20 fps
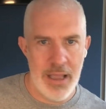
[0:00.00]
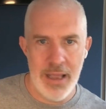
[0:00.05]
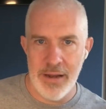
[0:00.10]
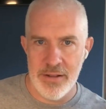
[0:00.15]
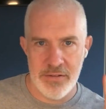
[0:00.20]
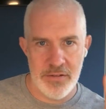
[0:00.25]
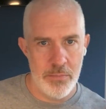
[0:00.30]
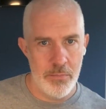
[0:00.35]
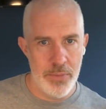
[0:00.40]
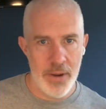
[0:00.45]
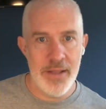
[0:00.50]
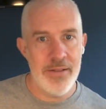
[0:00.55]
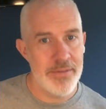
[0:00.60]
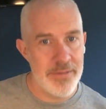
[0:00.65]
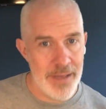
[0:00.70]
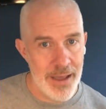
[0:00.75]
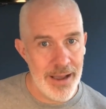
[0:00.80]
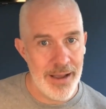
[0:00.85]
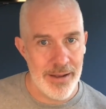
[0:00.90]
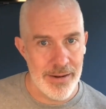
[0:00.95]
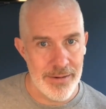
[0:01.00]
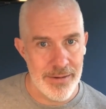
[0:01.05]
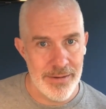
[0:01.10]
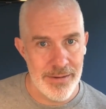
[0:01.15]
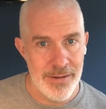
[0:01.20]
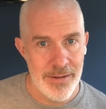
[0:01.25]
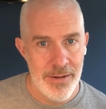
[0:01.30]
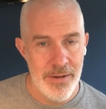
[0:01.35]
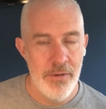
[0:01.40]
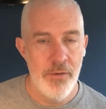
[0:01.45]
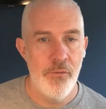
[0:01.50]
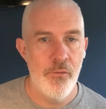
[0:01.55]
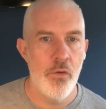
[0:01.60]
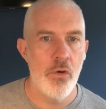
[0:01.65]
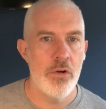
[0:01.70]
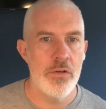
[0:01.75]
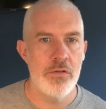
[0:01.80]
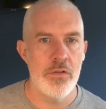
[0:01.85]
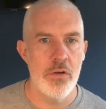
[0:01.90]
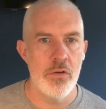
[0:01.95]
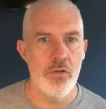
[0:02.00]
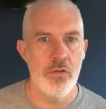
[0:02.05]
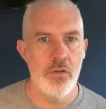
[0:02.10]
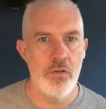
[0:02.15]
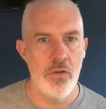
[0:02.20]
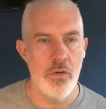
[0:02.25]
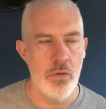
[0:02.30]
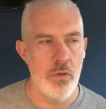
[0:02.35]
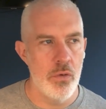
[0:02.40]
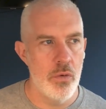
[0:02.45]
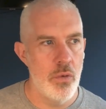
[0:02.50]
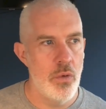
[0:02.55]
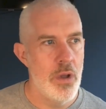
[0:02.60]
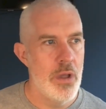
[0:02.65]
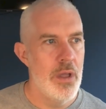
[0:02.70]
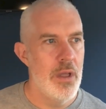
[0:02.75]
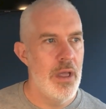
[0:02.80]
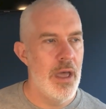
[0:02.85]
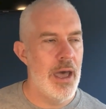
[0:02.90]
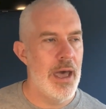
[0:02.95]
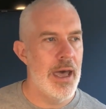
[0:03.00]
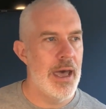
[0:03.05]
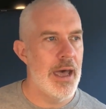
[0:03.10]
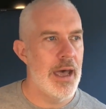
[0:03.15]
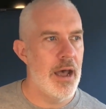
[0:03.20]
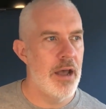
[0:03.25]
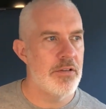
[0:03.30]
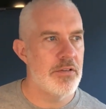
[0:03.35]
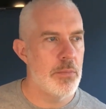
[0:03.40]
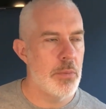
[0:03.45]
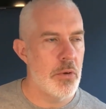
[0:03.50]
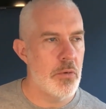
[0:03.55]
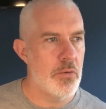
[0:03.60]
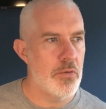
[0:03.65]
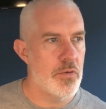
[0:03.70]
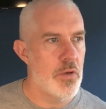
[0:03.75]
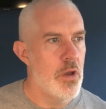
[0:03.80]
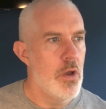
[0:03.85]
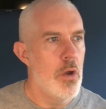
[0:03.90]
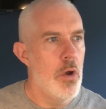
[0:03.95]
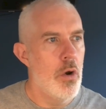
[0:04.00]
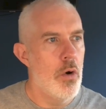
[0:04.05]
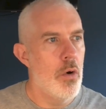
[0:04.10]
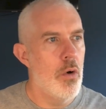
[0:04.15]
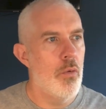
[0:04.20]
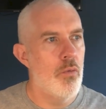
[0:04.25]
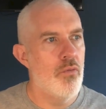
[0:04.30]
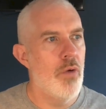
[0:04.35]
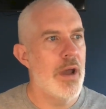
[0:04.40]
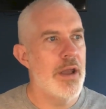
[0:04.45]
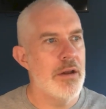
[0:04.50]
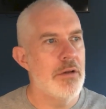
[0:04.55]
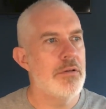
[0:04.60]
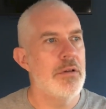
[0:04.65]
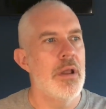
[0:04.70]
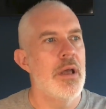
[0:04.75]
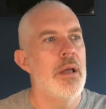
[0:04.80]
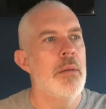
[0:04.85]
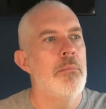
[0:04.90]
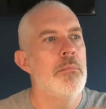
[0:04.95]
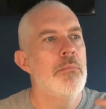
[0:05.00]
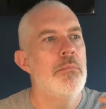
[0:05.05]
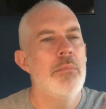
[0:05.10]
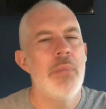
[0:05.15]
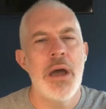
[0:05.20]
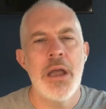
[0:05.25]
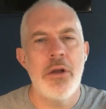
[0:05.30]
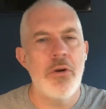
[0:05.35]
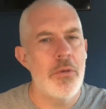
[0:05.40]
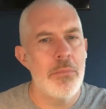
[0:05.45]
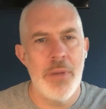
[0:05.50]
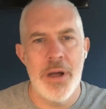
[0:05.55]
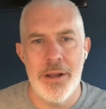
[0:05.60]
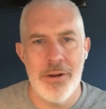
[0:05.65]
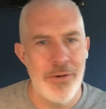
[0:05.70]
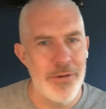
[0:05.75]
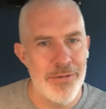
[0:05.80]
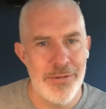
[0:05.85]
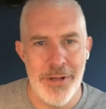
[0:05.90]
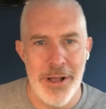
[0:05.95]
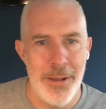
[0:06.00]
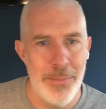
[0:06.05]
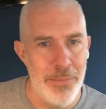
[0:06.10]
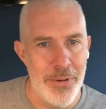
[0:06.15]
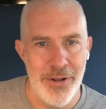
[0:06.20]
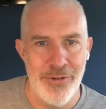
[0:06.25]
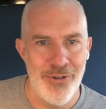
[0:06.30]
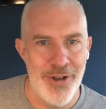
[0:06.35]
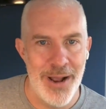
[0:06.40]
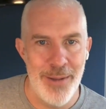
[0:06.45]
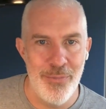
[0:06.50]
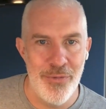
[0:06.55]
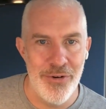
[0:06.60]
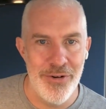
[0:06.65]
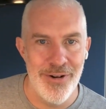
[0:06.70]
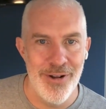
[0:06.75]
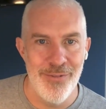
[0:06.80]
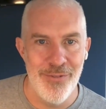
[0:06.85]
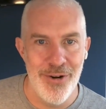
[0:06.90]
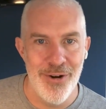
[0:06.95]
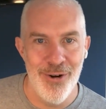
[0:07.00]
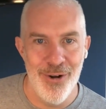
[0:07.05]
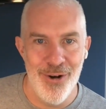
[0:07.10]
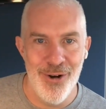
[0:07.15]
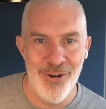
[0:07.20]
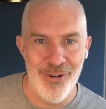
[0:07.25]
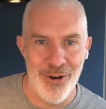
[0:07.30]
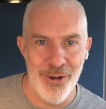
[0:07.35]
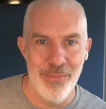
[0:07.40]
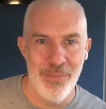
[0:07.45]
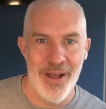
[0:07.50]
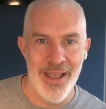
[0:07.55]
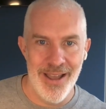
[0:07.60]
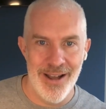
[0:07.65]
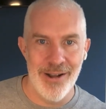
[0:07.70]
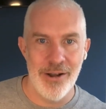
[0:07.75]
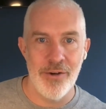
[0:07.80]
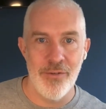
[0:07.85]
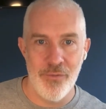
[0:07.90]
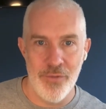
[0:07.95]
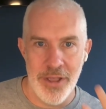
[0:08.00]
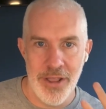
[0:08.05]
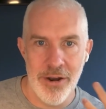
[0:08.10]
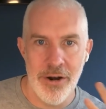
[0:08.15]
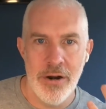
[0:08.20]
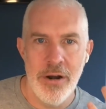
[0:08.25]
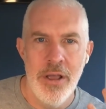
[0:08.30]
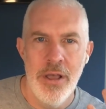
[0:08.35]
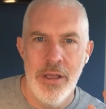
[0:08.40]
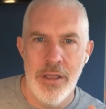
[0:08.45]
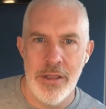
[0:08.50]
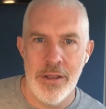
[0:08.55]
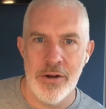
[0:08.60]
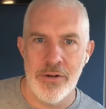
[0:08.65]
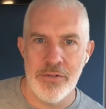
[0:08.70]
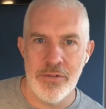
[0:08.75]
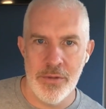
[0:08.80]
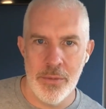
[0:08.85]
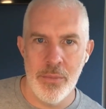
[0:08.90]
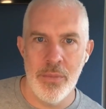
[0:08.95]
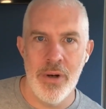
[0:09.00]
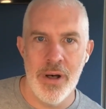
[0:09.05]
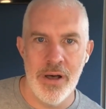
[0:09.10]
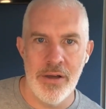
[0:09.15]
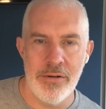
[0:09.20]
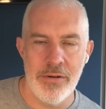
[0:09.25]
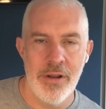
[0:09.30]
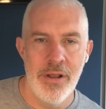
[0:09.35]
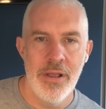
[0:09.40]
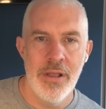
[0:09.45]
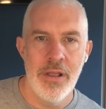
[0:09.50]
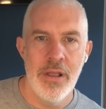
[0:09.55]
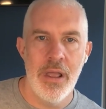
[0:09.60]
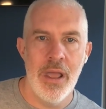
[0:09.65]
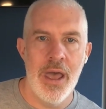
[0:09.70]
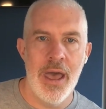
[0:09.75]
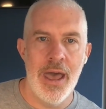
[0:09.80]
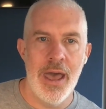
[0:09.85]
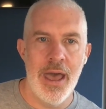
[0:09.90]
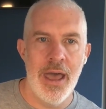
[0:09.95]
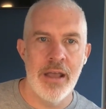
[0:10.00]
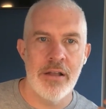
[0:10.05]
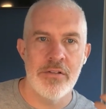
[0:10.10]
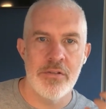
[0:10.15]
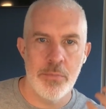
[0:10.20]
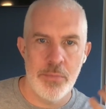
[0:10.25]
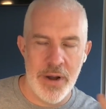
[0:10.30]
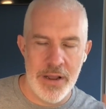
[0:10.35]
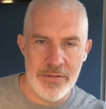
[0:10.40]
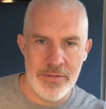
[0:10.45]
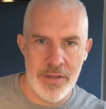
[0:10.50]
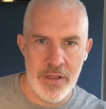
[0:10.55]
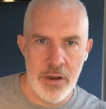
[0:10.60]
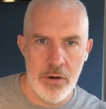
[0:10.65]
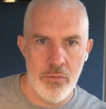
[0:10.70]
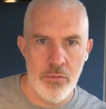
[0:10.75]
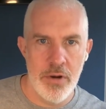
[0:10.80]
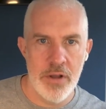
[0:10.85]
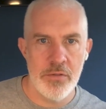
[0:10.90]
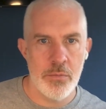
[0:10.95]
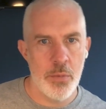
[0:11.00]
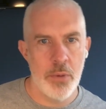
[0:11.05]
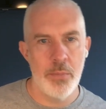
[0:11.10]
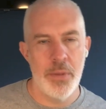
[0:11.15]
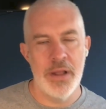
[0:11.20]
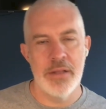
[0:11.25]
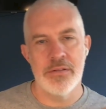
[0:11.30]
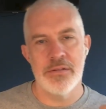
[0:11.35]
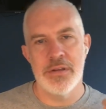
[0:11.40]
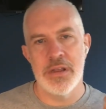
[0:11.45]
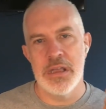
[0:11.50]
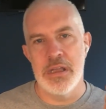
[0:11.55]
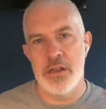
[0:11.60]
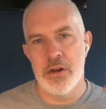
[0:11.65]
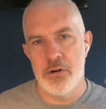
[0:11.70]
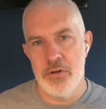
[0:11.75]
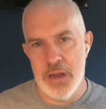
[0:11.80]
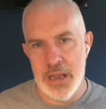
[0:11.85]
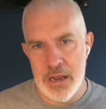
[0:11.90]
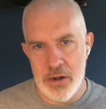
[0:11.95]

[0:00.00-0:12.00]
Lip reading: in a split second, force you to, I suppose, write a microscopic chapter of your autobiography. You're somewhat expressing your risk propensity, your